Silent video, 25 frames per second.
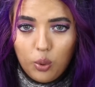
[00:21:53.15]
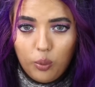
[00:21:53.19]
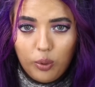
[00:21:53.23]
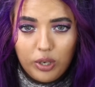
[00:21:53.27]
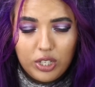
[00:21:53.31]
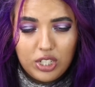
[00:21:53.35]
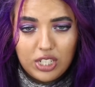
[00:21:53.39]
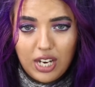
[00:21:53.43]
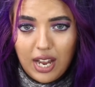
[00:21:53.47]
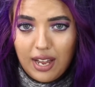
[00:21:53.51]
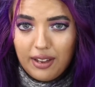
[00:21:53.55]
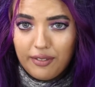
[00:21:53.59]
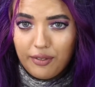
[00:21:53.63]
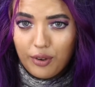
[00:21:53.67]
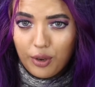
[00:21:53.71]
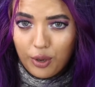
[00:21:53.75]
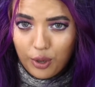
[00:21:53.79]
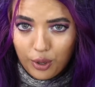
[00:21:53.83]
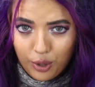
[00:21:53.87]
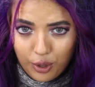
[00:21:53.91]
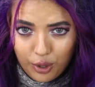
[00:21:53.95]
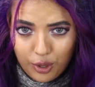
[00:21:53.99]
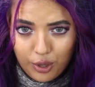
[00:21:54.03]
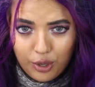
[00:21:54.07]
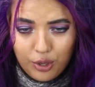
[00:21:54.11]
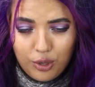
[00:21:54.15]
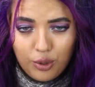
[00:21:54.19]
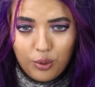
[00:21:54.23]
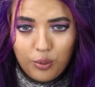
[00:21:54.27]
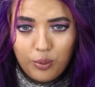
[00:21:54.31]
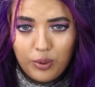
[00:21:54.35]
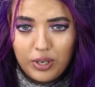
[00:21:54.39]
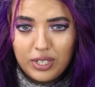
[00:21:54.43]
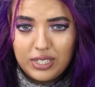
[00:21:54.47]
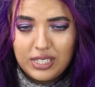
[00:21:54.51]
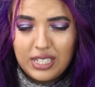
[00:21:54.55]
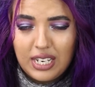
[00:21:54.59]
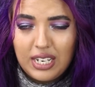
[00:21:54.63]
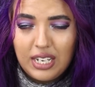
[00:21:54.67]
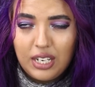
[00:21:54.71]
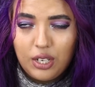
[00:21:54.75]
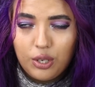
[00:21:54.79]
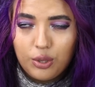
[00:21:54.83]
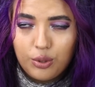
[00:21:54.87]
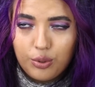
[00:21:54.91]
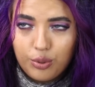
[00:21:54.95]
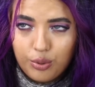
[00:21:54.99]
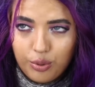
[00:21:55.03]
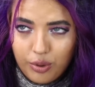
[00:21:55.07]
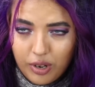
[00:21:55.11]
which I've heard was an
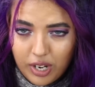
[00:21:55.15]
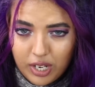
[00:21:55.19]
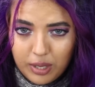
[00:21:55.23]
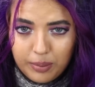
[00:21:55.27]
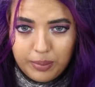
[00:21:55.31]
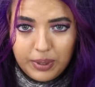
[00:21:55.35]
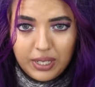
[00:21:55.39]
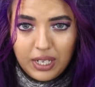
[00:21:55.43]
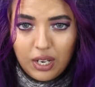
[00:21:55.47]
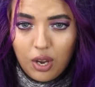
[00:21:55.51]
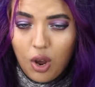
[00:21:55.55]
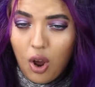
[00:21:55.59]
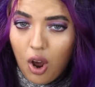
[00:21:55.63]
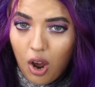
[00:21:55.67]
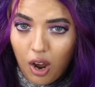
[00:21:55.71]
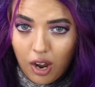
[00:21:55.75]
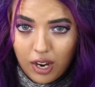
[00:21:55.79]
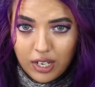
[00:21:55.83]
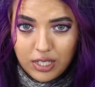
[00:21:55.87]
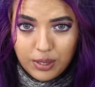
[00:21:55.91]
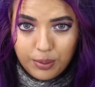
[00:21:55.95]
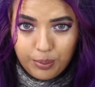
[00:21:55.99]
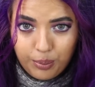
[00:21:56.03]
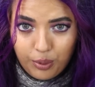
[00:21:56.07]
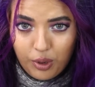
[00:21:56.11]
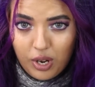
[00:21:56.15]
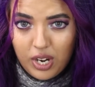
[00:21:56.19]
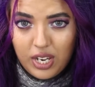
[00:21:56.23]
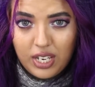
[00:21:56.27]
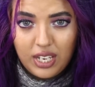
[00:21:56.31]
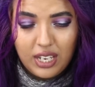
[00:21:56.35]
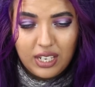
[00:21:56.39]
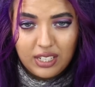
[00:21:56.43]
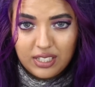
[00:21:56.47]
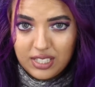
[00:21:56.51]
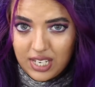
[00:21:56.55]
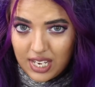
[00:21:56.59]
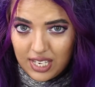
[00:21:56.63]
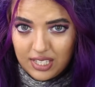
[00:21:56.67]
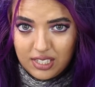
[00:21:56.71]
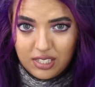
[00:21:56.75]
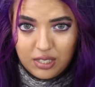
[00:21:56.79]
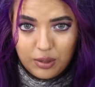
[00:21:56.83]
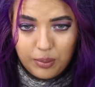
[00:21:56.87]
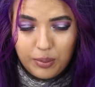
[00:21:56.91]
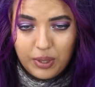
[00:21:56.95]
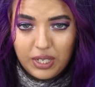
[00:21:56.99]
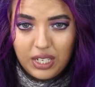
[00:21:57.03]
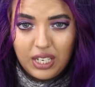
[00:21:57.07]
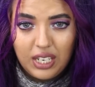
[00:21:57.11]
incredibly heartbreaking
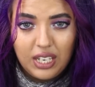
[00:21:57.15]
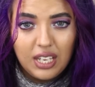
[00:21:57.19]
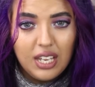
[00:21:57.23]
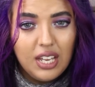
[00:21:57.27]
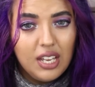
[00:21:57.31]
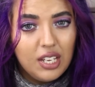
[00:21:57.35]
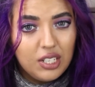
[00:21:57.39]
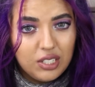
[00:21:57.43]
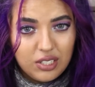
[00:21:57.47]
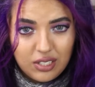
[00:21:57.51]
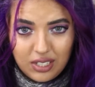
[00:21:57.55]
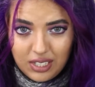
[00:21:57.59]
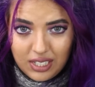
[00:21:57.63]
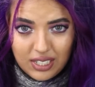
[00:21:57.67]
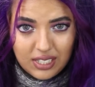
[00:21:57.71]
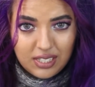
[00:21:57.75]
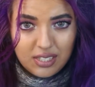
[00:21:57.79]
testimony to